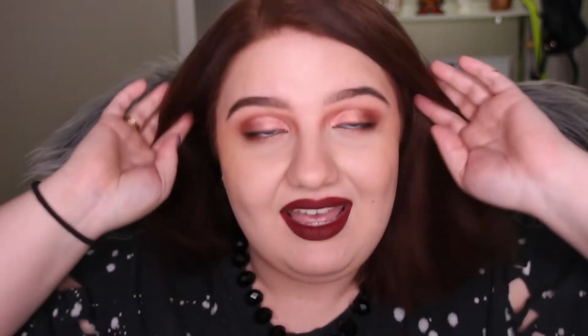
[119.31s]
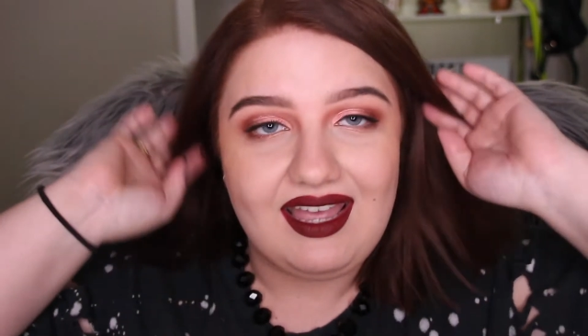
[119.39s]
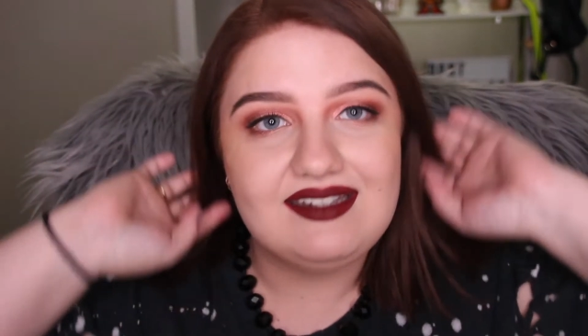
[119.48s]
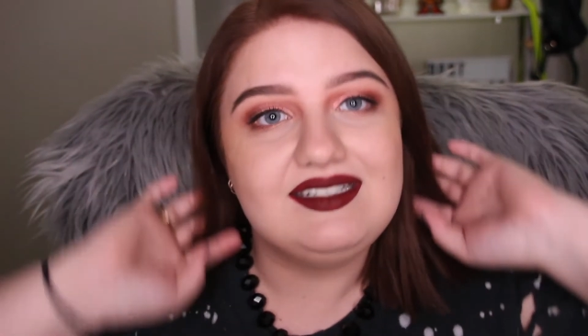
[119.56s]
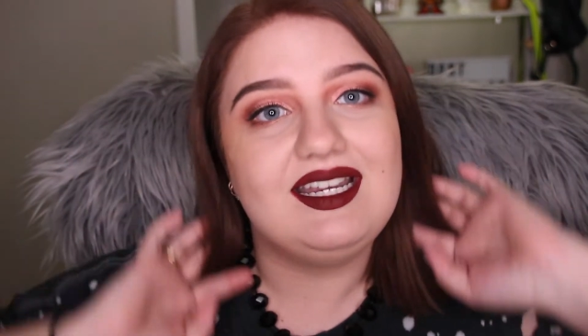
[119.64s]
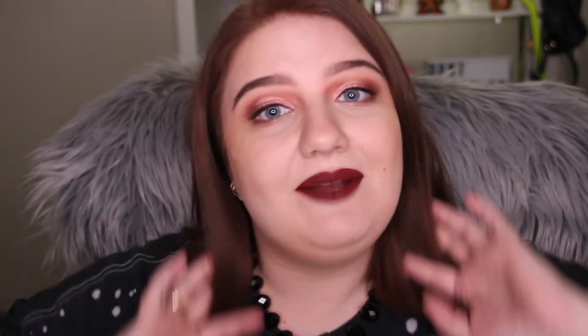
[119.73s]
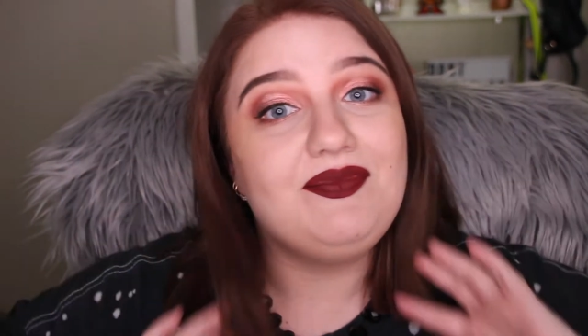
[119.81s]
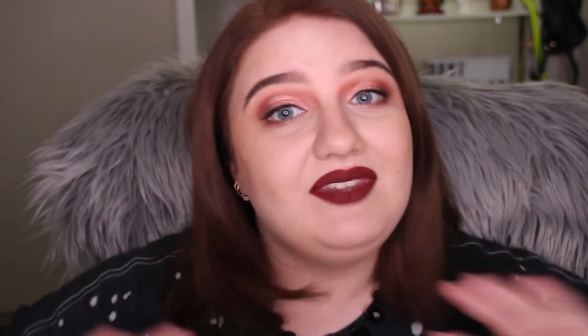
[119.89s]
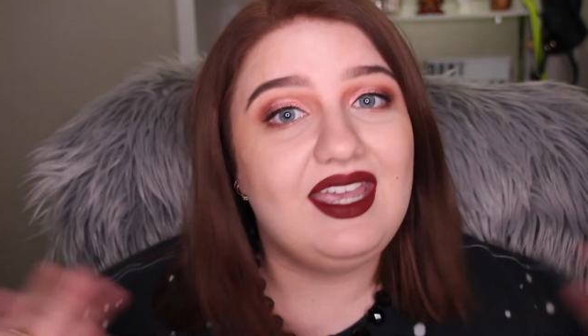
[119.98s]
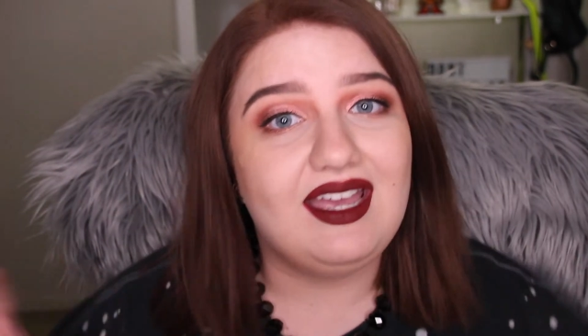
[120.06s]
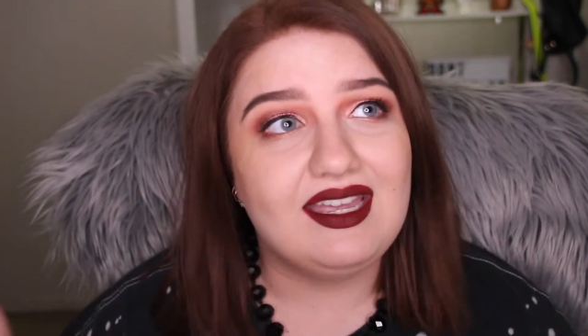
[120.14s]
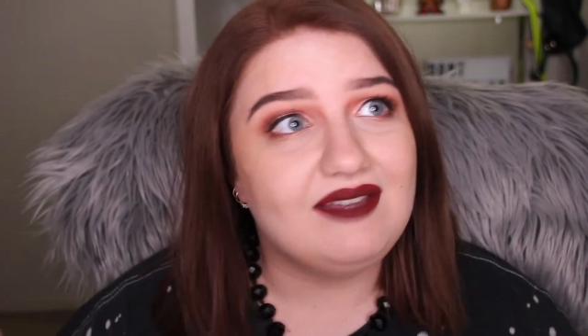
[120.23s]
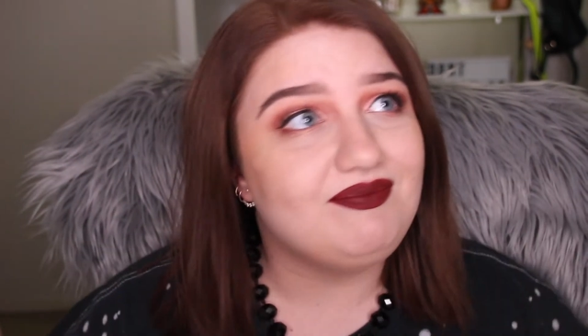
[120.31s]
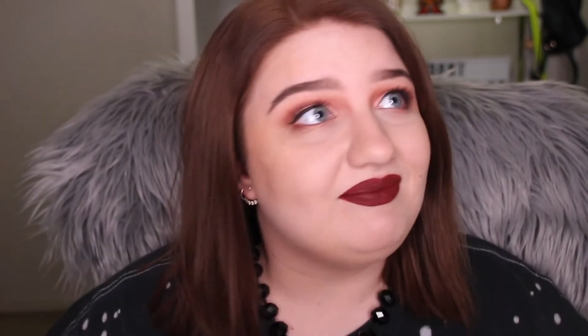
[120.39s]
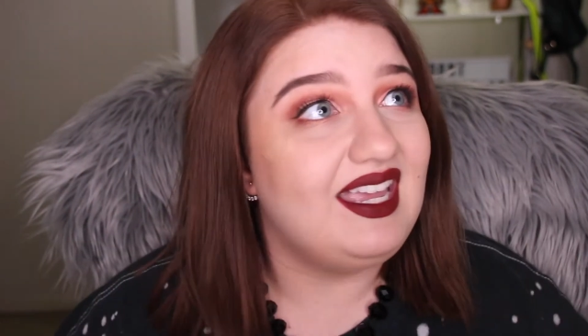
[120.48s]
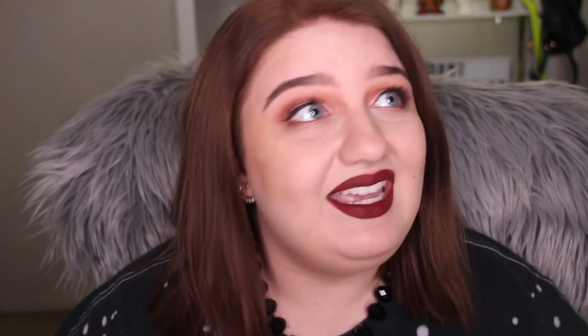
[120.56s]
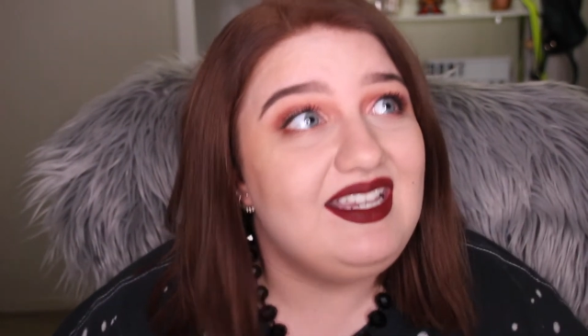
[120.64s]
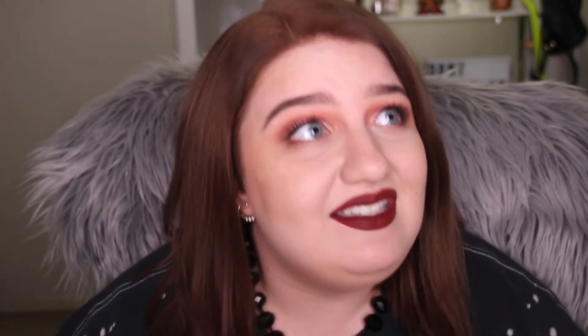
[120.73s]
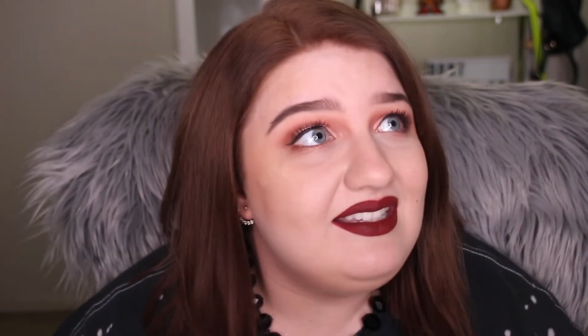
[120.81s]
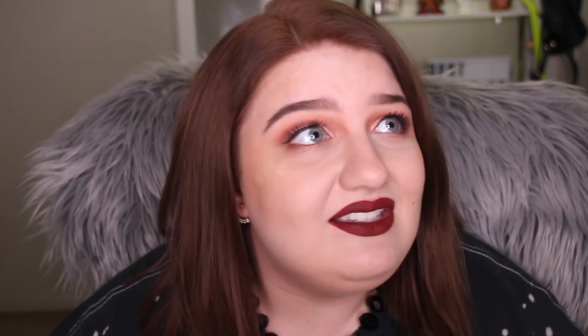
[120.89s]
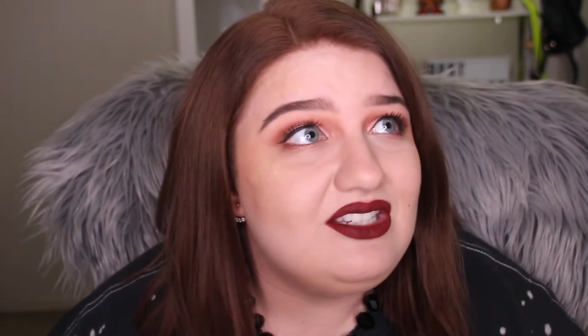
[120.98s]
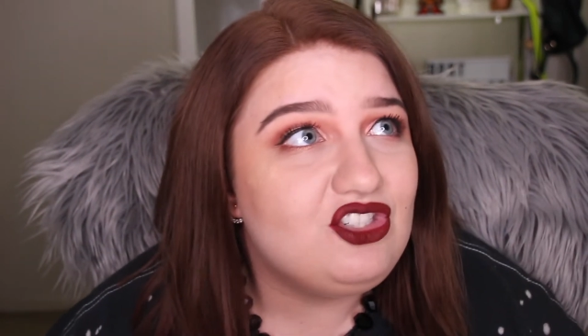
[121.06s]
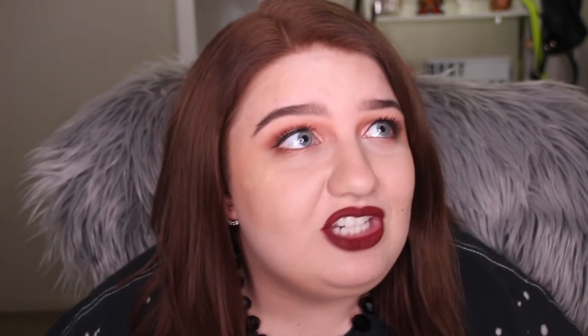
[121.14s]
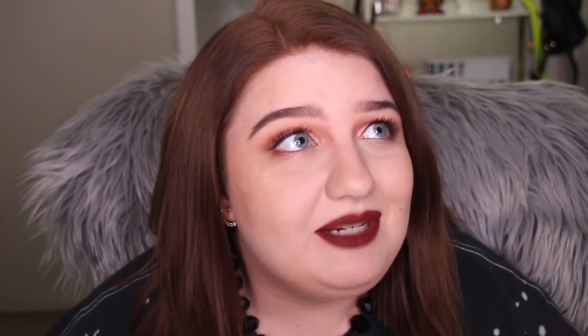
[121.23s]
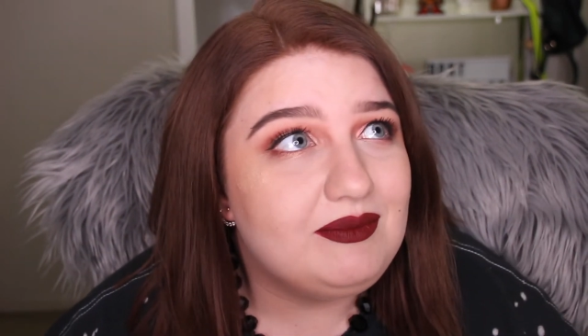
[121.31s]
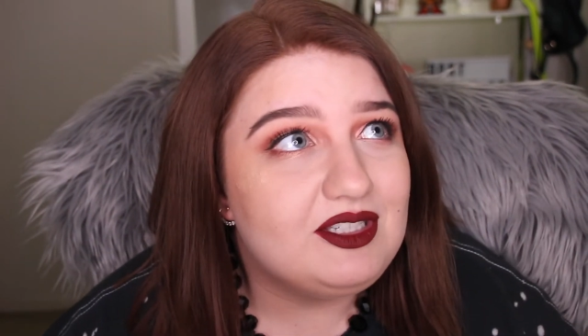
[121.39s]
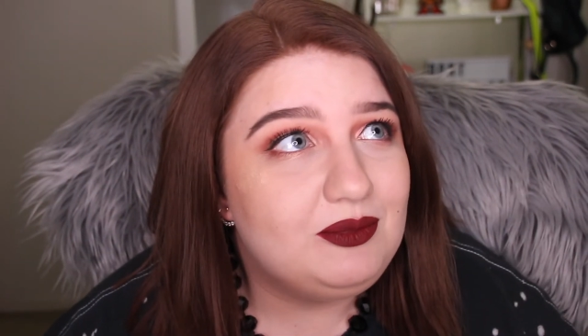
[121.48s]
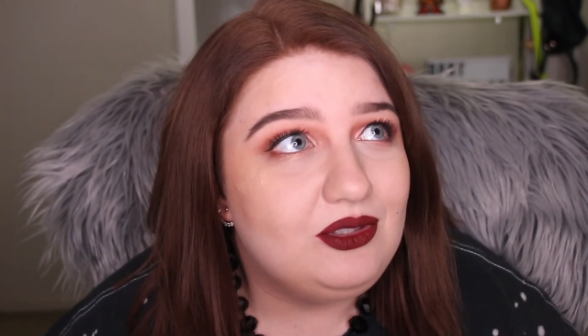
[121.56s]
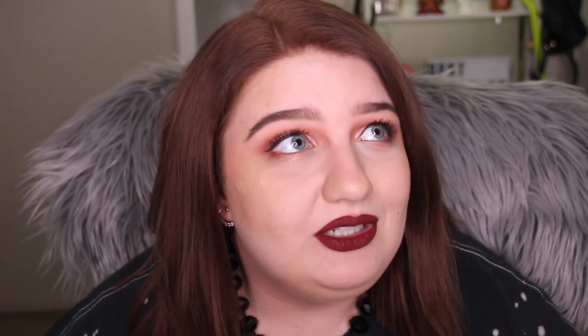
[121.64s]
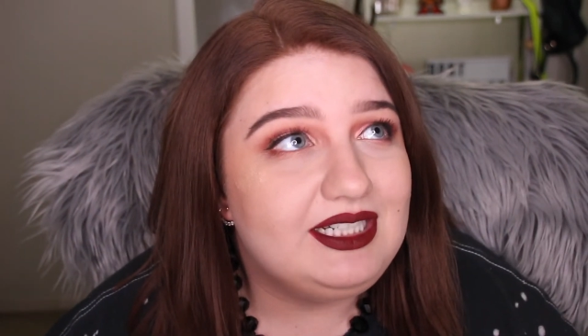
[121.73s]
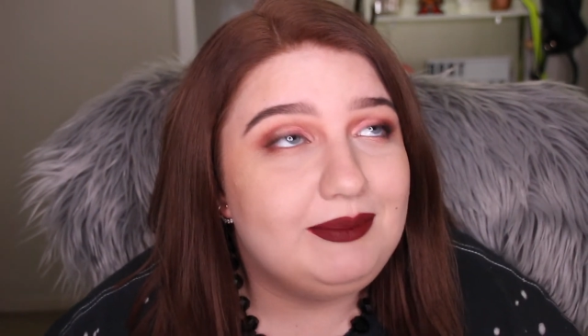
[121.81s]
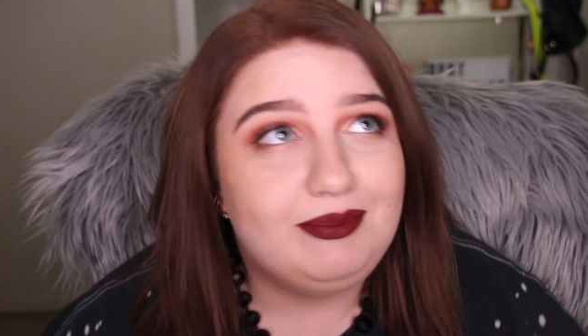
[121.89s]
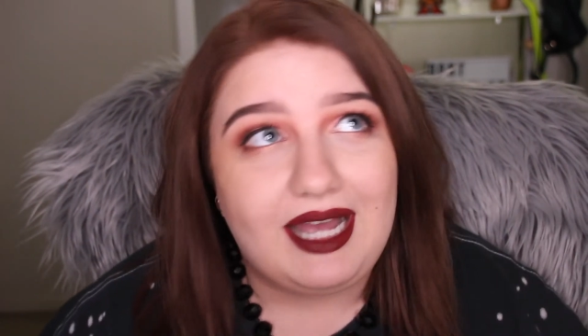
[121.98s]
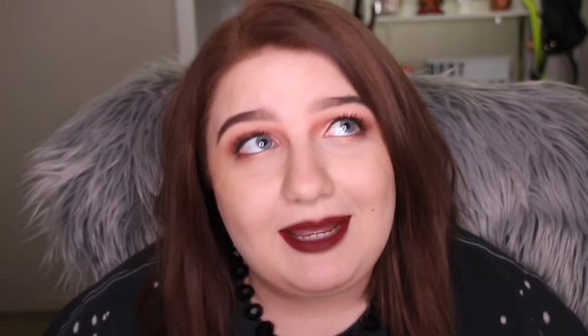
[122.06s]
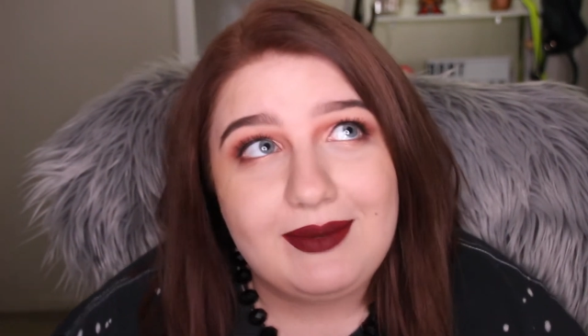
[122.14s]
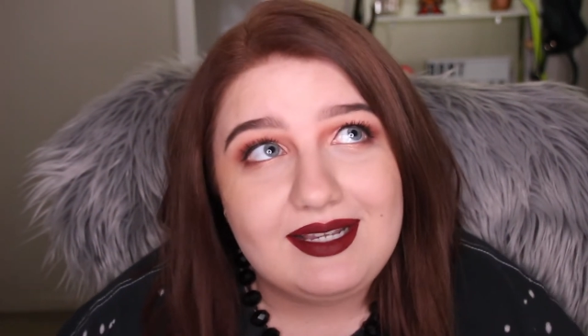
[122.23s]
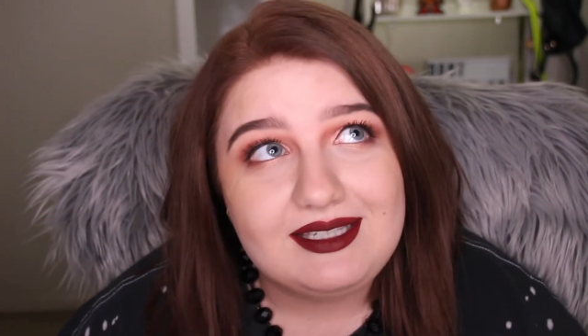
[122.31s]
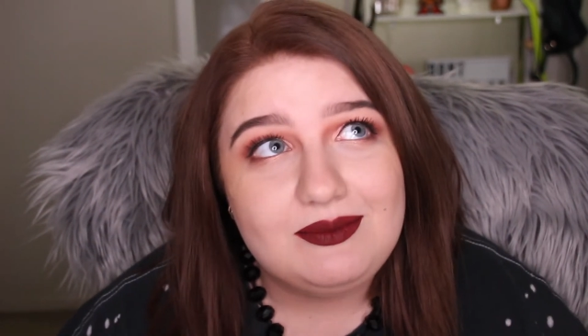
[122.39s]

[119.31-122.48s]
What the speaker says: And yeah, is this a shameless ploy to buy my